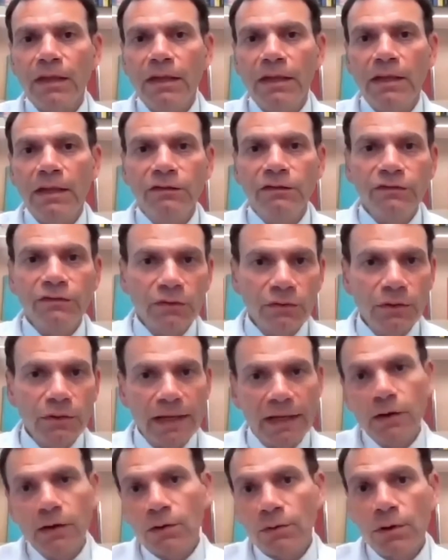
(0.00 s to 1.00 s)
is through
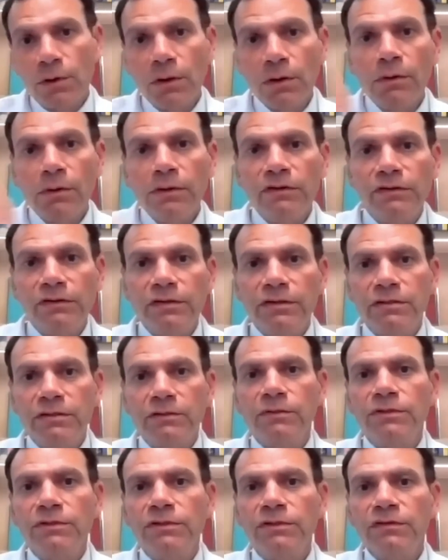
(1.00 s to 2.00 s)
a coronal
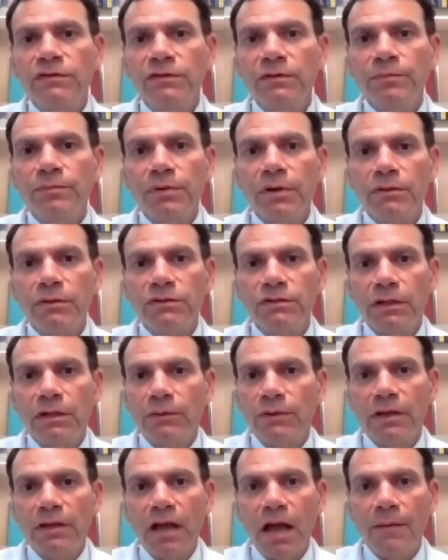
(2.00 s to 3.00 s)
incision, which is an approach that
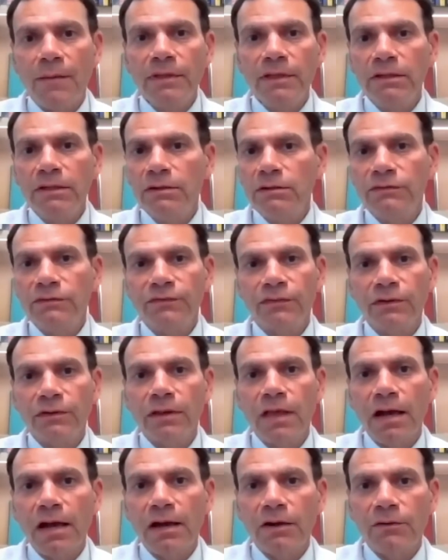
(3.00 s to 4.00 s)
we commonly use for a
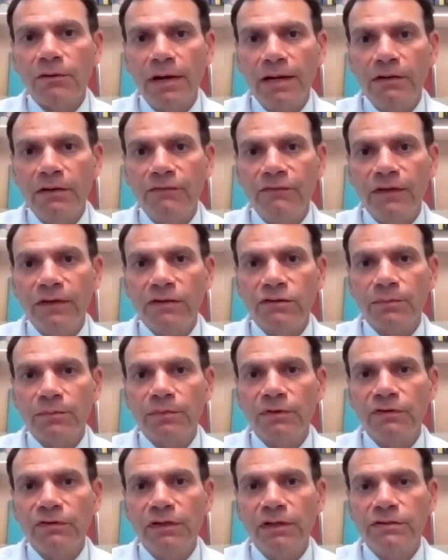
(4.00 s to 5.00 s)
lot of craniofacial
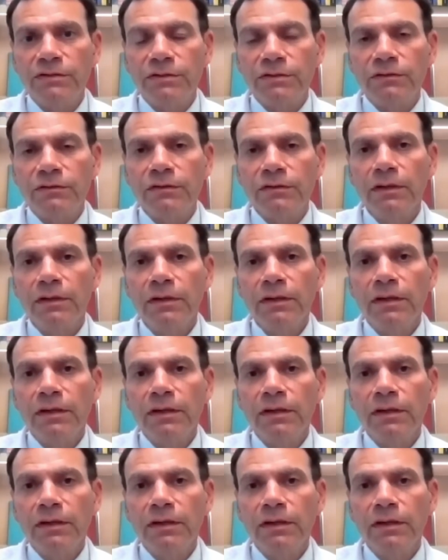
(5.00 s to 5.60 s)
procedures.